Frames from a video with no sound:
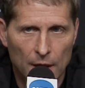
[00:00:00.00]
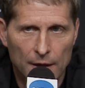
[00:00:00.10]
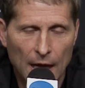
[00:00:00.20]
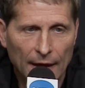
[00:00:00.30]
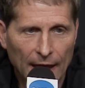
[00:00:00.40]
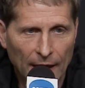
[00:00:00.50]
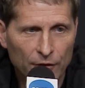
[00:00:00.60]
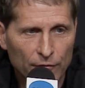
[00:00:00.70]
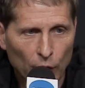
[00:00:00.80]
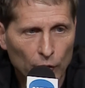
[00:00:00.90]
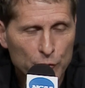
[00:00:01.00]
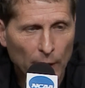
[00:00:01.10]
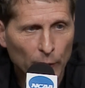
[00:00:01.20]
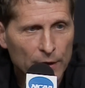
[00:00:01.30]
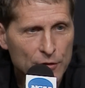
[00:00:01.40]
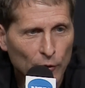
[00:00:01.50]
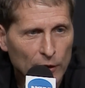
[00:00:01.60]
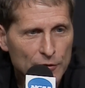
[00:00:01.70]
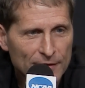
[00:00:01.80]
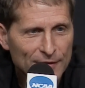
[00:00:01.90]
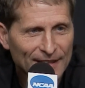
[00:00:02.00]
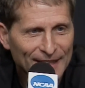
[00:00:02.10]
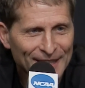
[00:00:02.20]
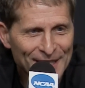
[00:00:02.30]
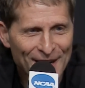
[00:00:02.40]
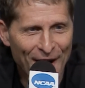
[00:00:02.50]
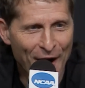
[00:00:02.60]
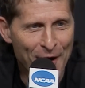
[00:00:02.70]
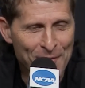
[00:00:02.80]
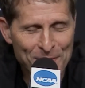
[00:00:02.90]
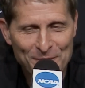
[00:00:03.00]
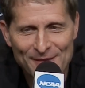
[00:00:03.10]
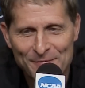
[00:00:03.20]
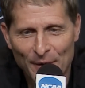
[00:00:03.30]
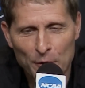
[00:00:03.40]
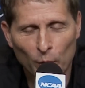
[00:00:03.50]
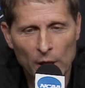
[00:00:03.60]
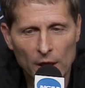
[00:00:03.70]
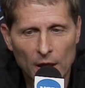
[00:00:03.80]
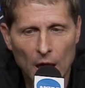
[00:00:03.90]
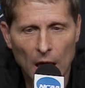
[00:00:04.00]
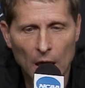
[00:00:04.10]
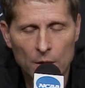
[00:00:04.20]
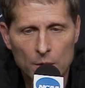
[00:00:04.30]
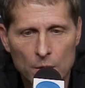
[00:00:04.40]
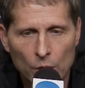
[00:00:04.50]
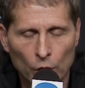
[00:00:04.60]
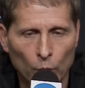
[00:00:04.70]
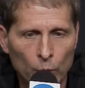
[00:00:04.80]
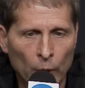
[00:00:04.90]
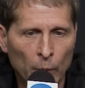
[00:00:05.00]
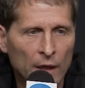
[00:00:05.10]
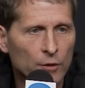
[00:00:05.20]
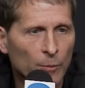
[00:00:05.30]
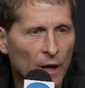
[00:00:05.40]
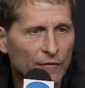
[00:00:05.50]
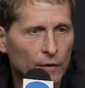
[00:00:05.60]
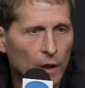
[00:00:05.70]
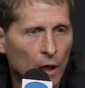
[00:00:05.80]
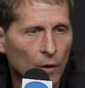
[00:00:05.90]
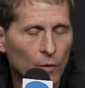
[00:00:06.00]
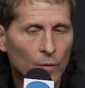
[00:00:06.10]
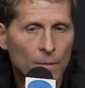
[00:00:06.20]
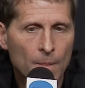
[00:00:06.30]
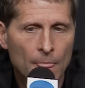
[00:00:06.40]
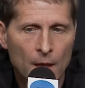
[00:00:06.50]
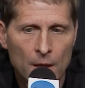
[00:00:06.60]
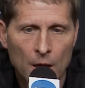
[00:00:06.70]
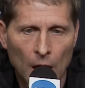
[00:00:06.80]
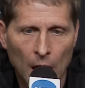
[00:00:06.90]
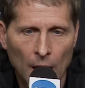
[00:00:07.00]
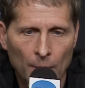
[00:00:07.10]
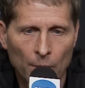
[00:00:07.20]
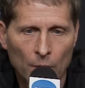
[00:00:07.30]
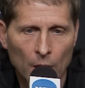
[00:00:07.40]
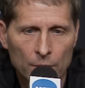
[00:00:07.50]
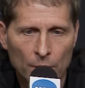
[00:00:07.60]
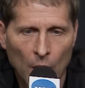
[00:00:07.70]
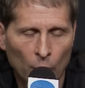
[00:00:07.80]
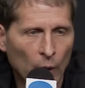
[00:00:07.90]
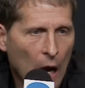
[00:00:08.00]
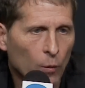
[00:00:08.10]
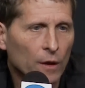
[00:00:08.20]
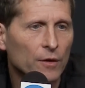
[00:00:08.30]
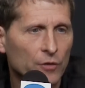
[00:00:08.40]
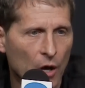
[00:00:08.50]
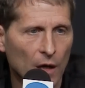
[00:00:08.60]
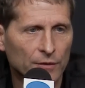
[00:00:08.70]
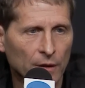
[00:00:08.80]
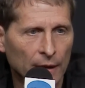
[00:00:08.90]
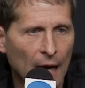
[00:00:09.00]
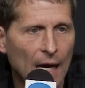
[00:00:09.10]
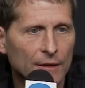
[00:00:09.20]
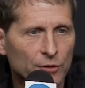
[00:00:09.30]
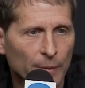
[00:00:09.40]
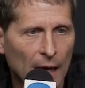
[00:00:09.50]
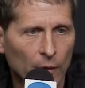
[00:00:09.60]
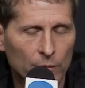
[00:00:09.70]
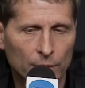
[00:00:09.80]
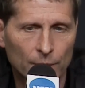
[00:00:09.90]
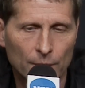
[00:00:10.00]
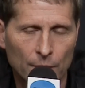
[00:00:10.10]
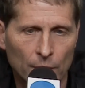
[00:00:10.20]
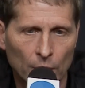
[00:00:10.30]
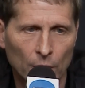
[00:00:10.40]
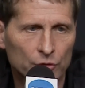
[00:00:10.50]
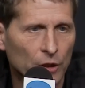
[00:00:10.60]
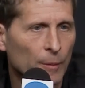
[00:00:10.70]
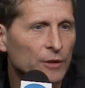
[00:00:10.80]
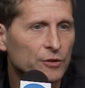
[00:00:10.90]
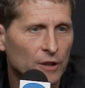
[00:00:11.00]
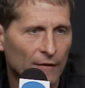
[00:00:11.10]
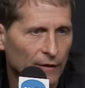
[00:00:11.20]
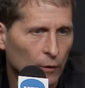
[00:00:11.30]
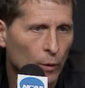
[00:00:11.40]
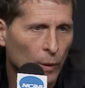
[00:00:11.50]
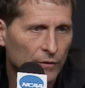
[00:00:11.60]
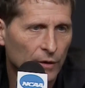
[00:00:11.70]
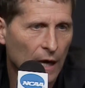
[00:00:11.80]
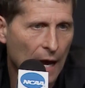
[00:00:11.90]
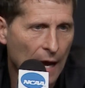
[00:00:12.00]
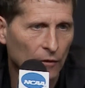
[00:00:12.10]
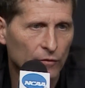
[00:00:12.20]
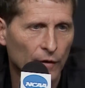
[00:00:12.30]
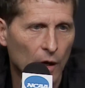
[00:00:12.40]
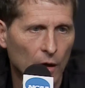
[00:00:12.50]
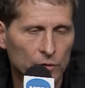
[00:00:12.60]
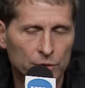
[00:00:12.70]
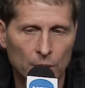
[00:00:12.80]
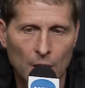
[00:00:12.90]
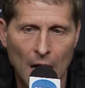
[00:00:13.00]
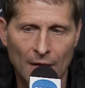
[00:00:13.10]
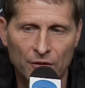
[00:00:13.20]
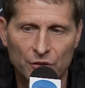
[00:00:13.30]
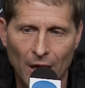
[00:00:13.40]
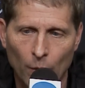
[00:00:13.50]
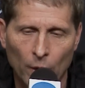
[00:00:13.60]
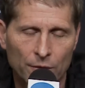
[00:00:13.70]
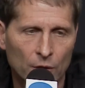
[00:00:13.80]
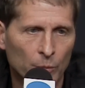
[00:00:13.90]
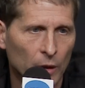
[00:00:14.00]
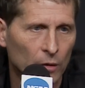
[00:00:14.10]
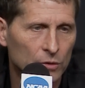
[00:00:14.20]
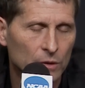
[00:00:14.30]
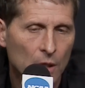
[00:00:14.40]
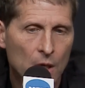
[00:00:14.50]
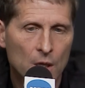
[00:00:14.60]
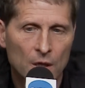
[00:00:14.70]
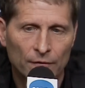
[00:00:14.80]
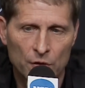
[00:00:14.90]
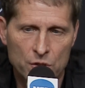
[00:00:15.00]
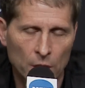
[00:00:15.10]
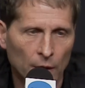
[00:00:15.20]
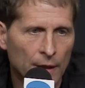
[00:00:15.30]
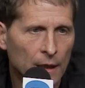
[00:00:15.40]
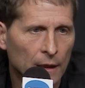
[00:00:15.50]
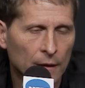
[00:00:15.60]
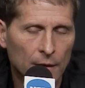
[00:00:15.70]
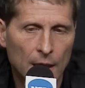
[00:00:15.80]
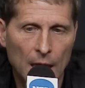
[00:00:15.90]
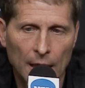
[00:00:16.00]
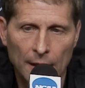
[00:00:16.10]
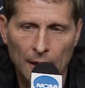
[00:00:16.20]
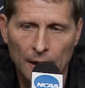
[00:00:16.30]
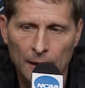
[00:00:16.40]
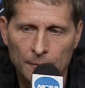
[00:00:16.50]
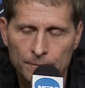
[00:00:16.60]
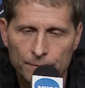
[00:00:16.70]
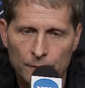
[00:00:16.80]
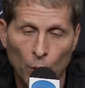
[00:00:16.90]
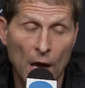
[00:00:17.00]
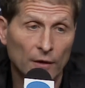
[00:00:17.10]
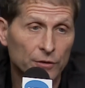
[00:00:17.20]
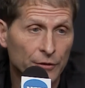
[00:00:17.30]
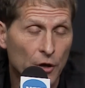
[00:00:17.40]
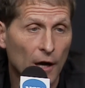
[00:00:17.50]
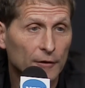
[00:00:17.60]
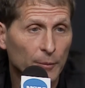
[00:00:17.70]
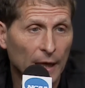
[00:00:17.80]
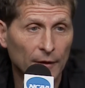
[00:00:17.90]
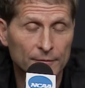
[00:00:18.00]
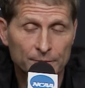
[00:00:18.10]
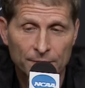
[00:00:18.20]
Yeah, I can't divulge my resources. Um, but we, uh, you know, when we went to Buffalo, um, I wanted to talk to the guys about, you know, some of the stuff. Like we went to Niagara Falls, and obviously I went to the Bills facility, and, and um, we actually talked about,